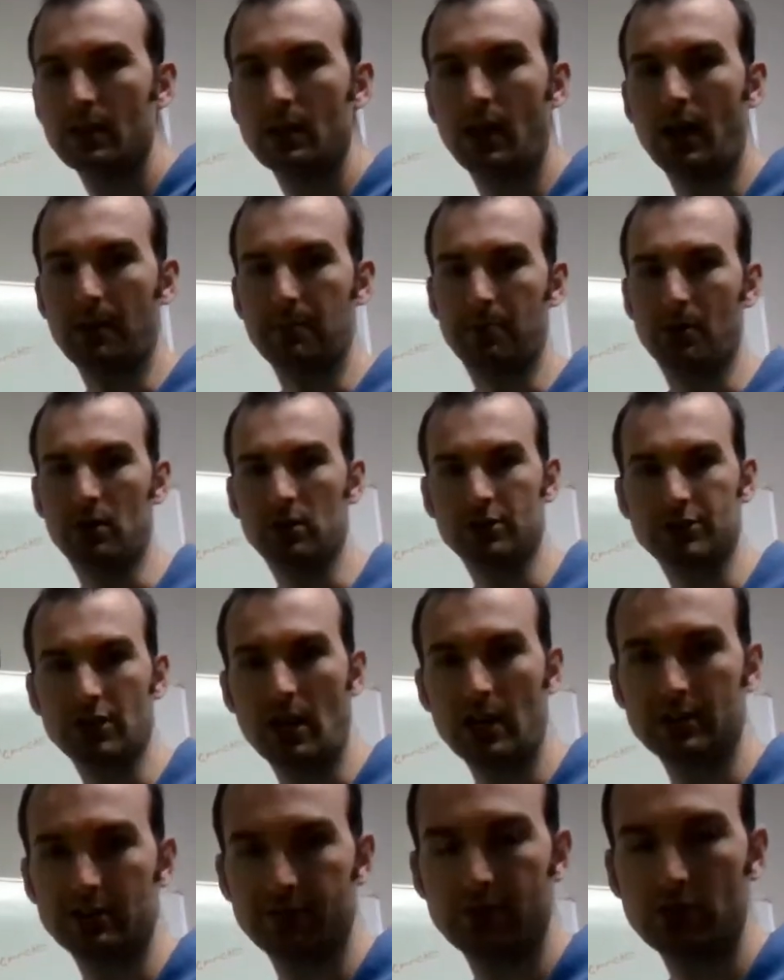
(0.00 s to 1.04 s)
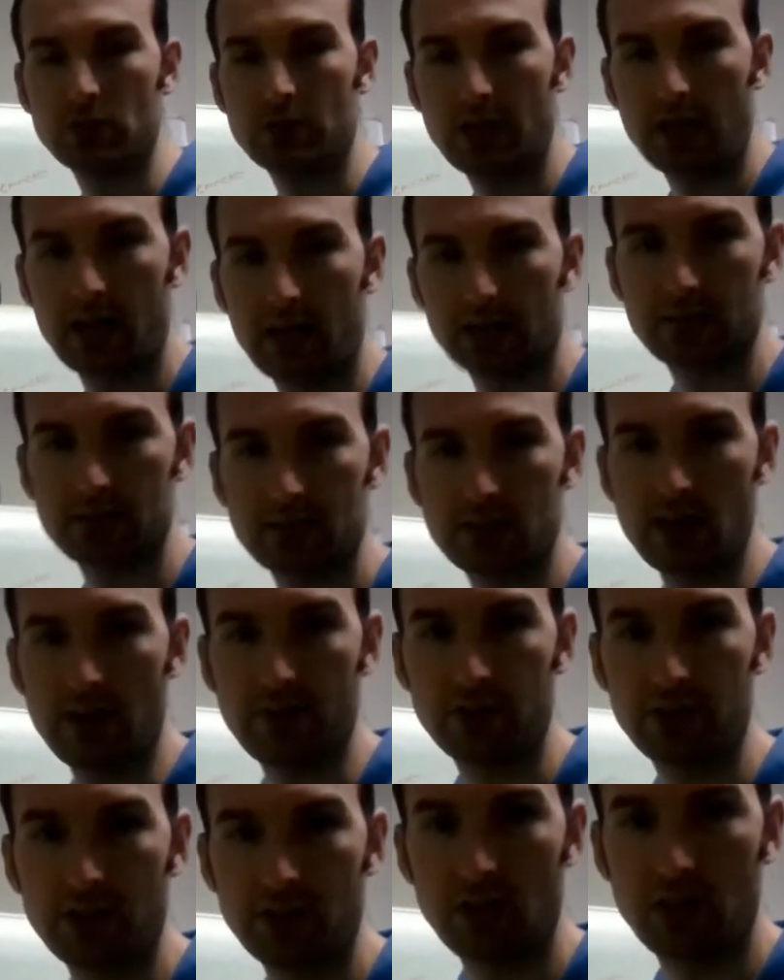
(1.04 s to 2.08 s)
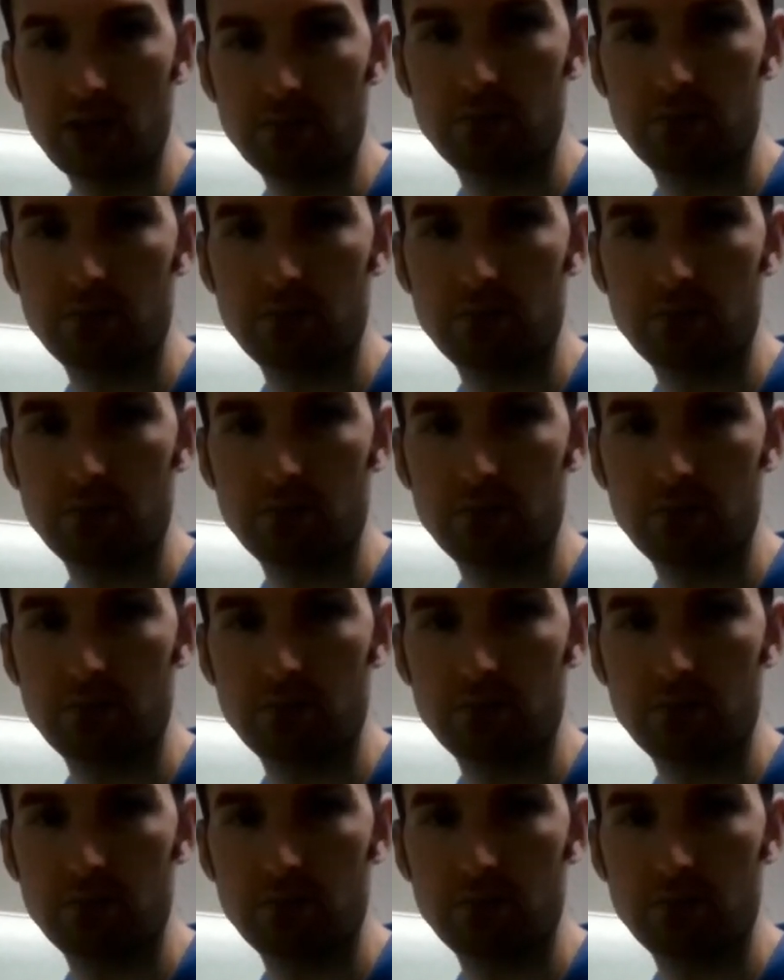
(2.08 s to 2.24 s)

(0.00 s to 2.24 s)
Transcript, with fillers: I apologize if you can't see everything on the